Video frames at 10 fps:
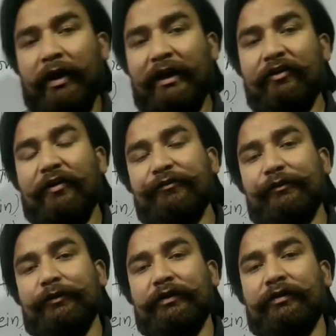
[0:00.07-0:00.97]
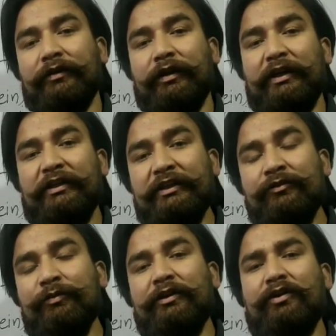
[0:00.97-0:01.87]
Hello everyone. In this
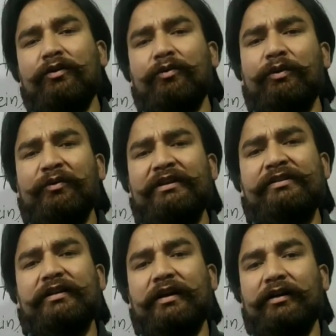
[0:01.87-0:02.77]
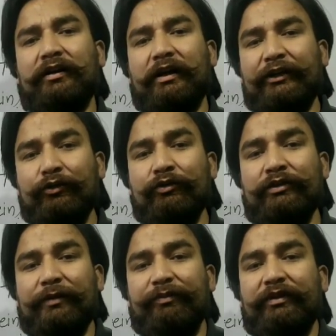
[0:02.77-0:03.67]
video we will start a new
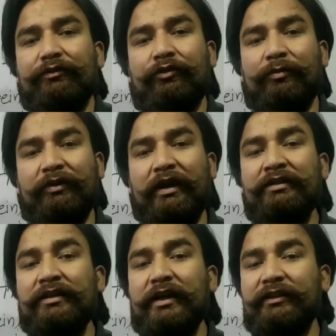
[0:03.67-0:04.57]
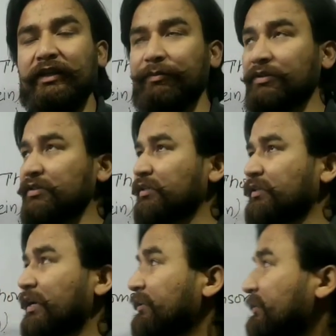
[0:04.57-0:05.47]
chapter from class 9th chemistry,
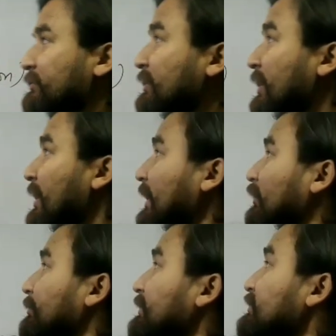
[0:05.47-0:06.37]
that is atomic